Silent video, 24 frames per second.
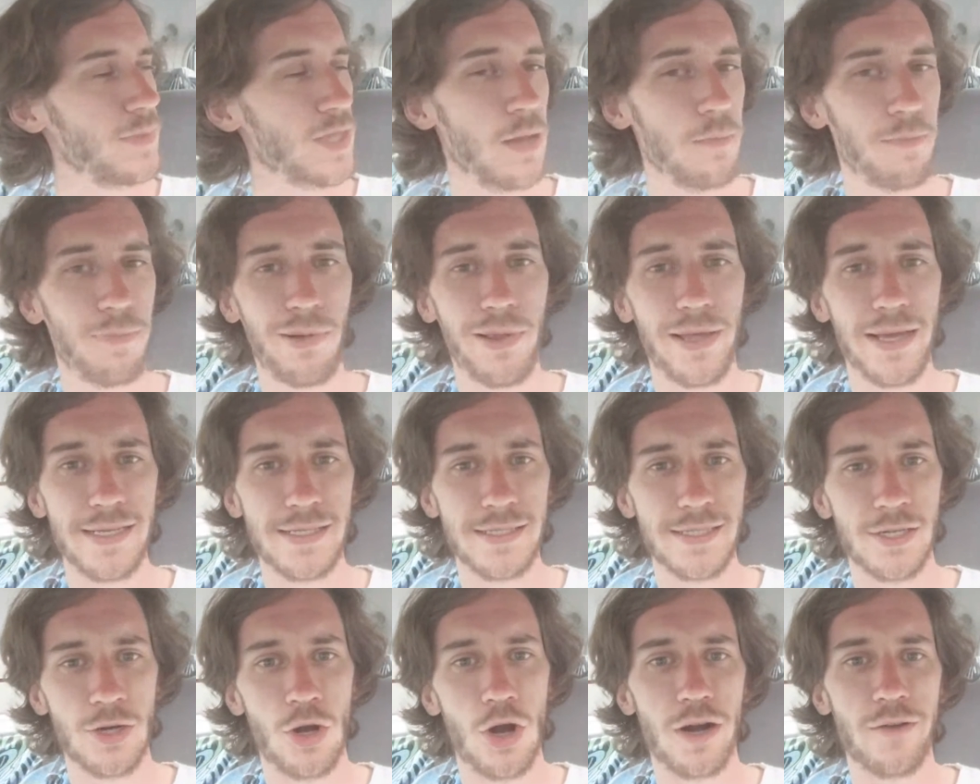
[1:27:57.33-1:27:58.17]
place
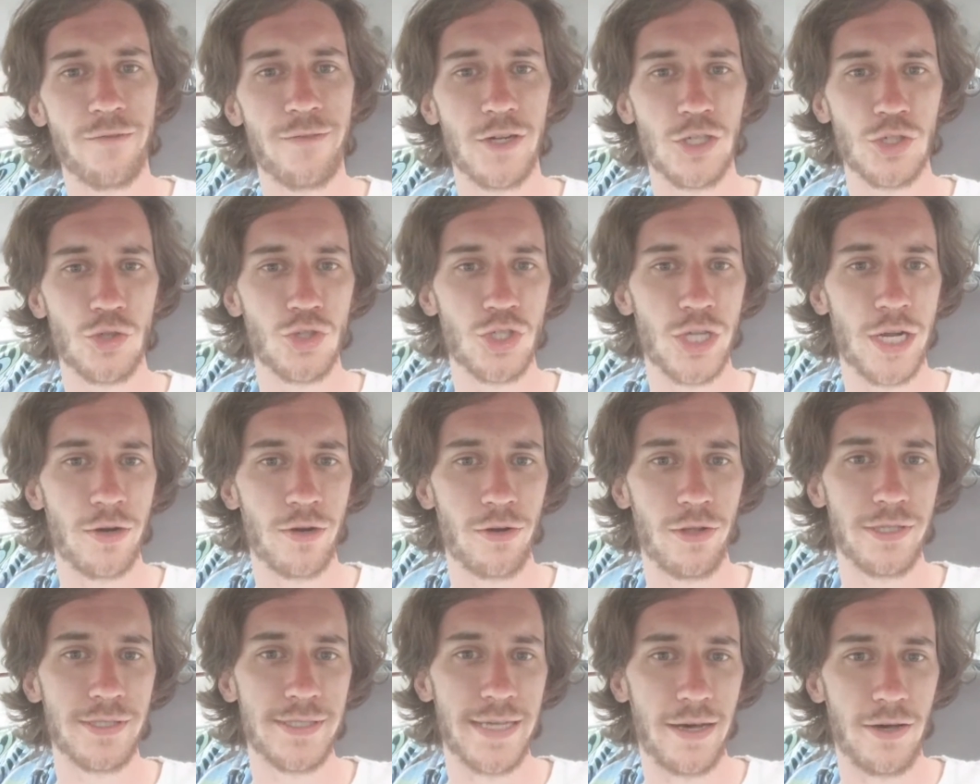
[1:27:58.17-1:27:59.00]
an artificial general
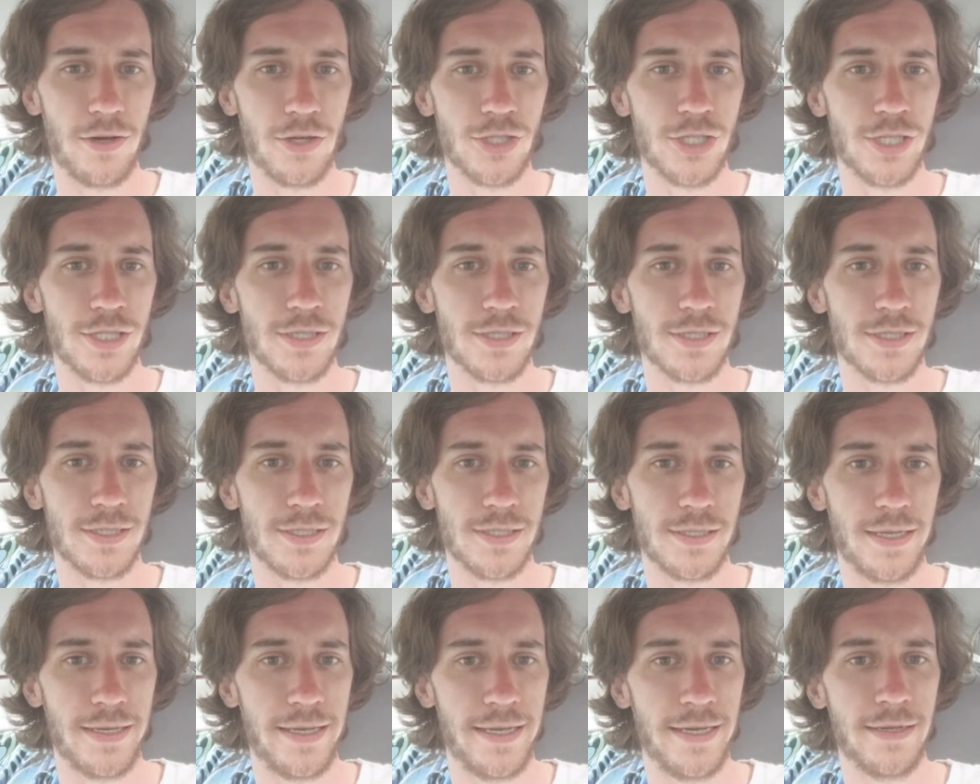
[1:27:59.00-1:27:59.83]
intelligence
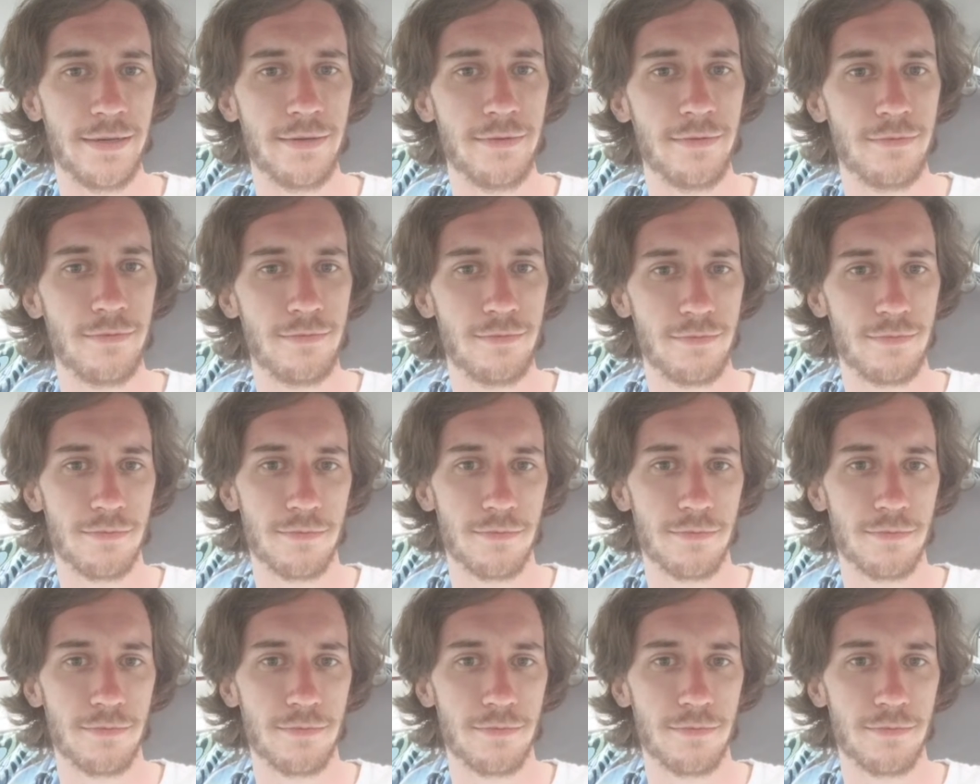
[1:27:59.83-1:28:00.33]
in